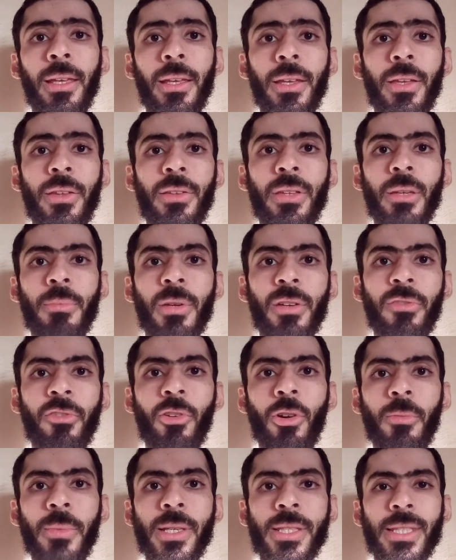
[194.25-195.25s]
the
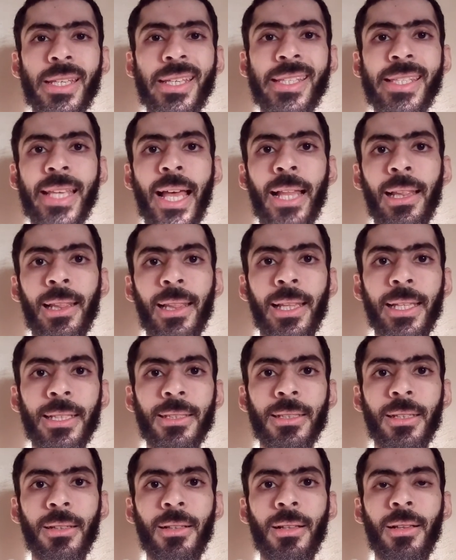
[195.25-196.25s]
performance is a
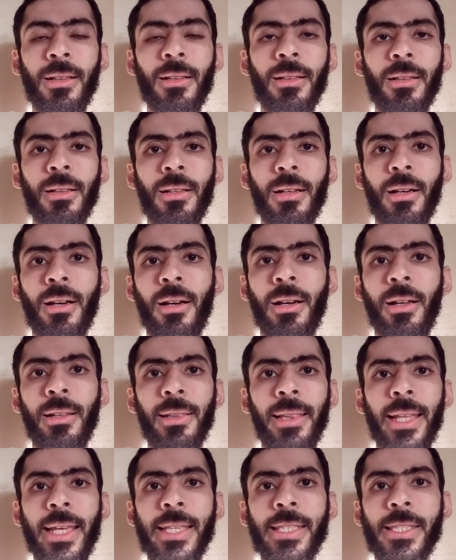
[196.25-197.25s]
little
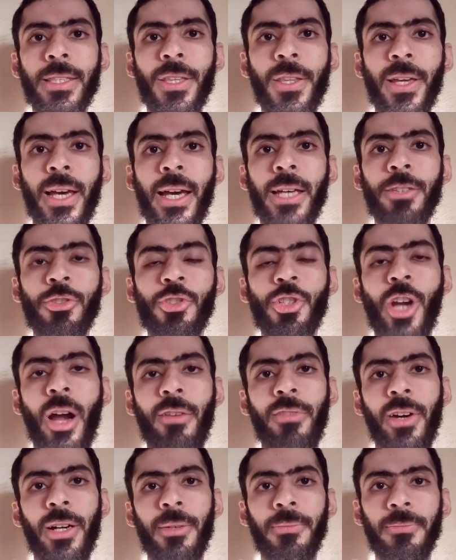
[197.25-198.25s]
less than
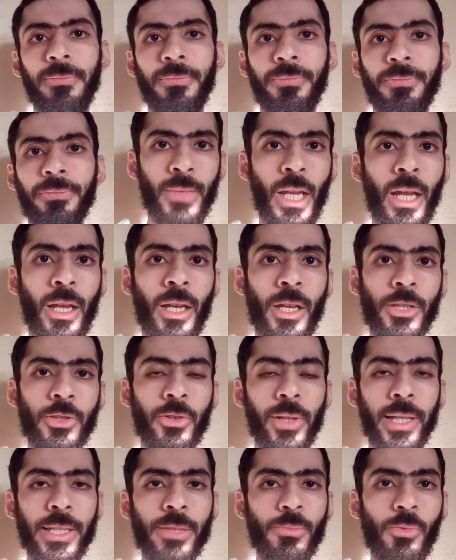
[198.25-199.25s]
Java. So
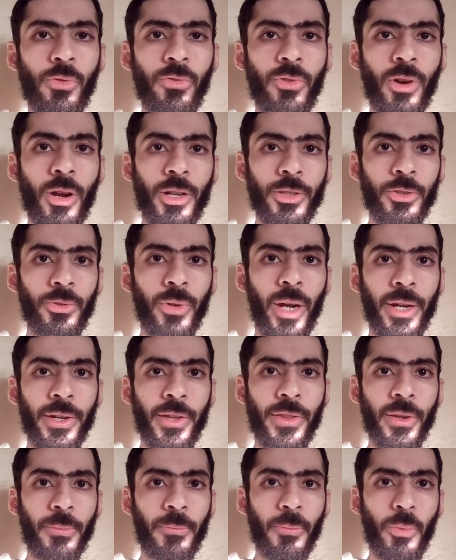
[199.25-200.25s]
let's move on to another
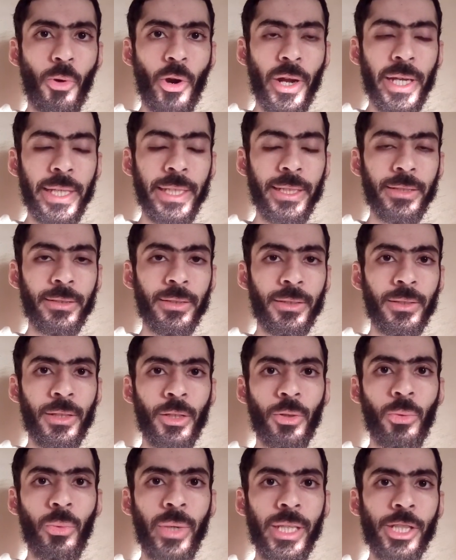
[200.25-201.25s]
point,
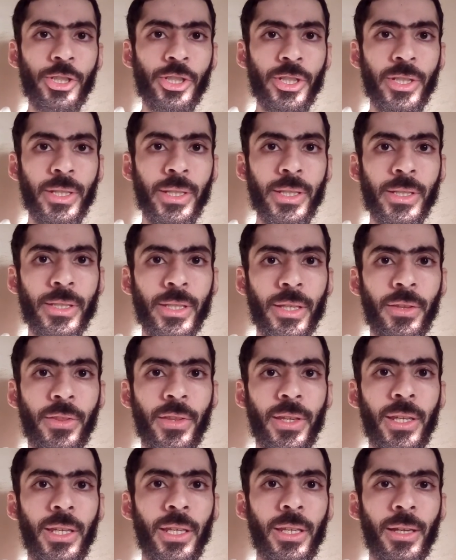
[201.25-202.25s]
which is
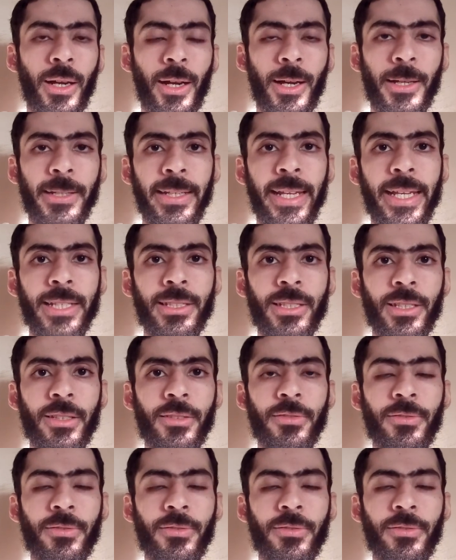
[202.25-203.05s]
the native